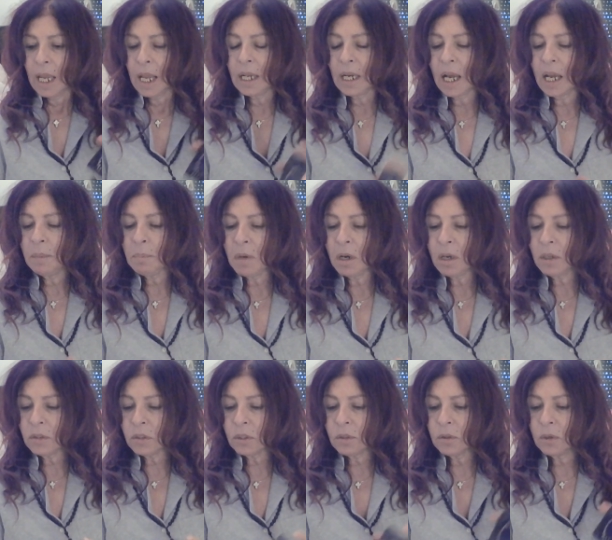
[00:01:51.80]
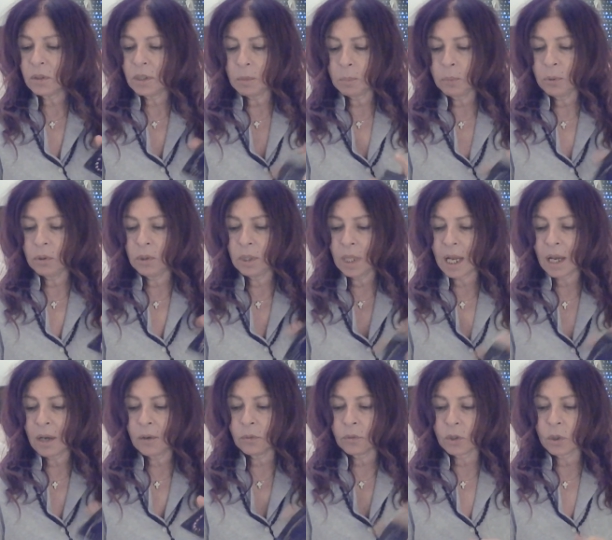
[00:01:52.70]
And I'm also going to pull
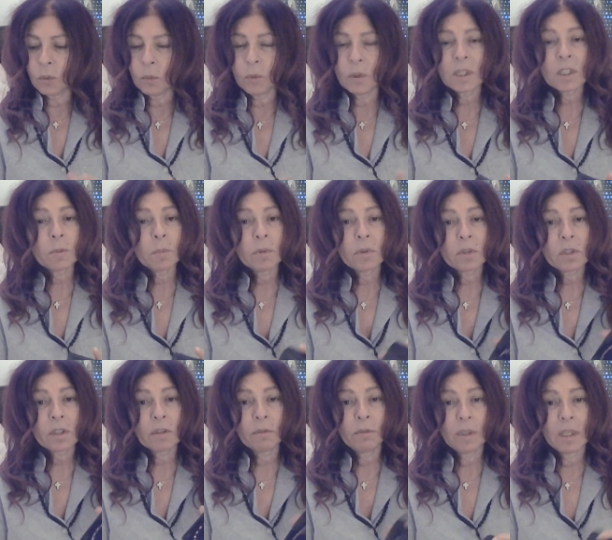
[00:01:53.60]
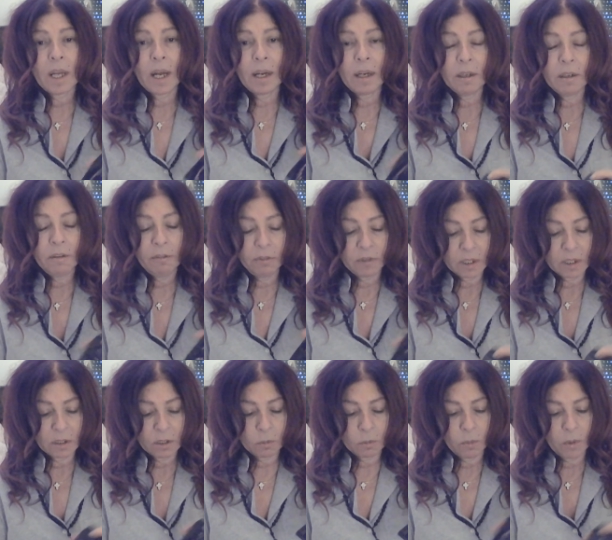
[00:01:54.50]
out the Whispers of Love
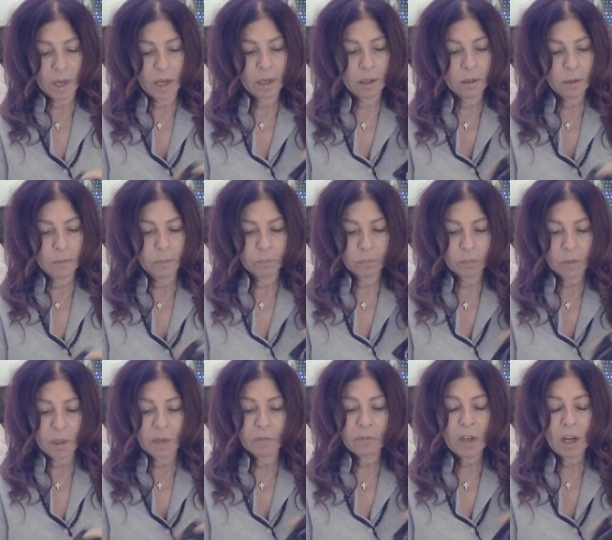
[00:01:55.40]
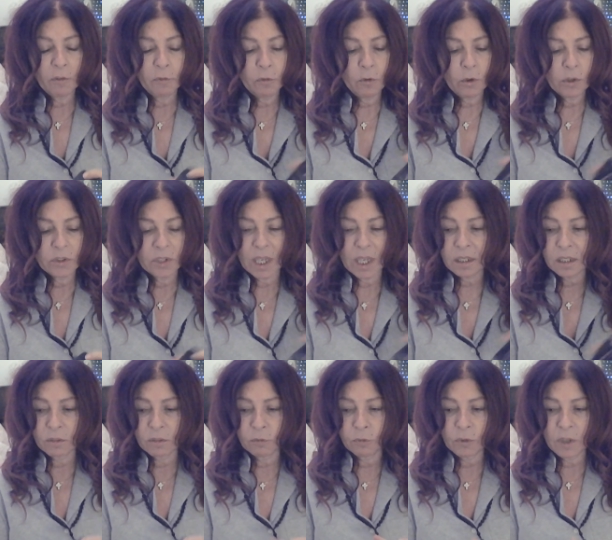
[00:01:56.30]
as well. I've got four
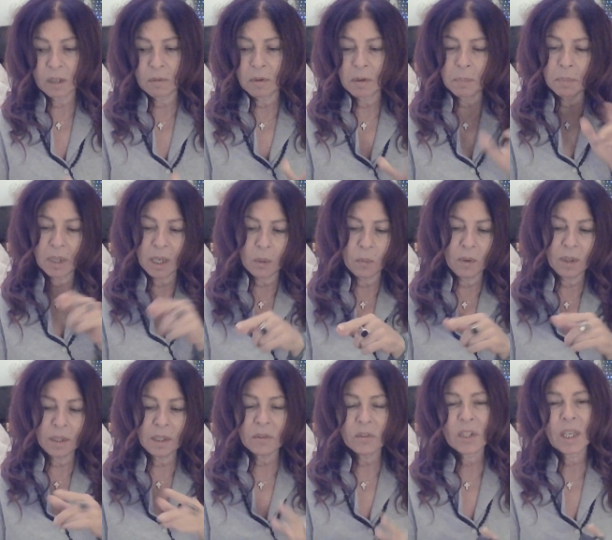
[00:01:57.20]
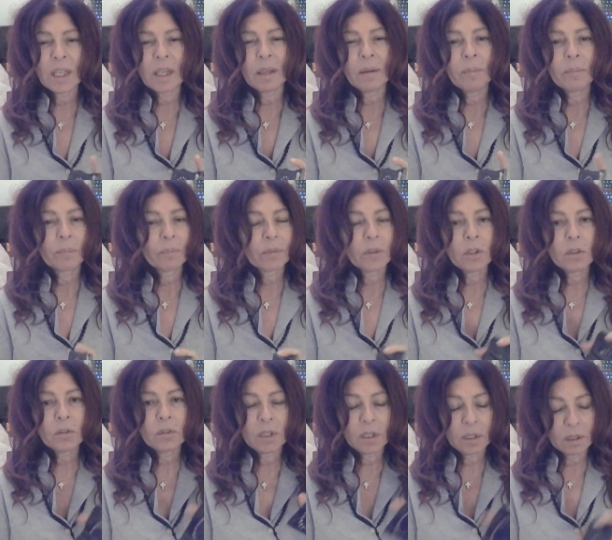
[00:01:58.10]
decks in front of me, but I want to take,
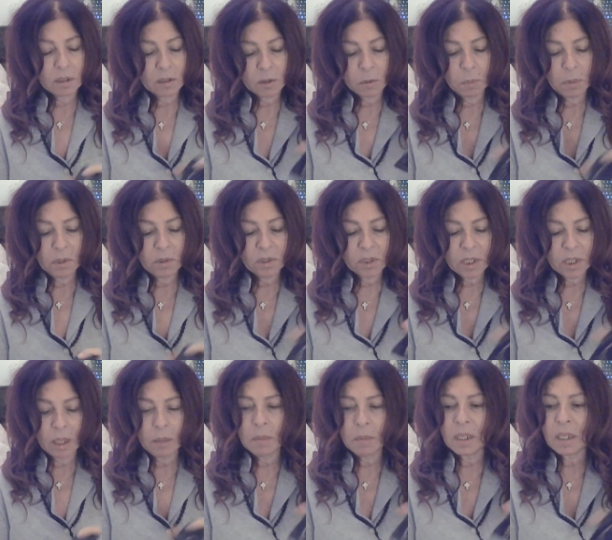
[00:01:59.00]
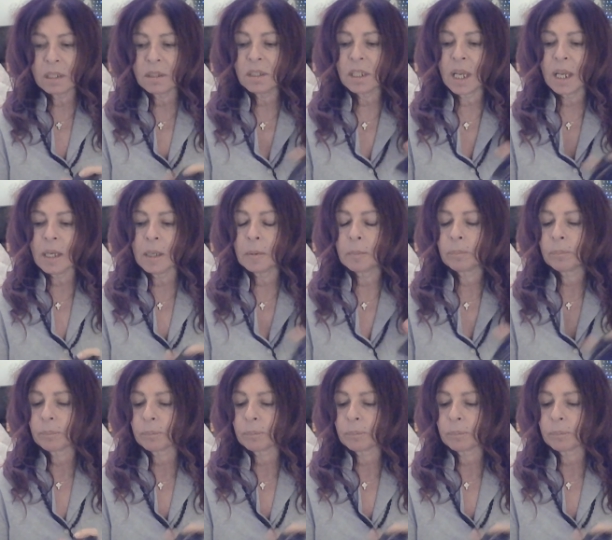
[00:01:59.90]
the Spirit's telling me to take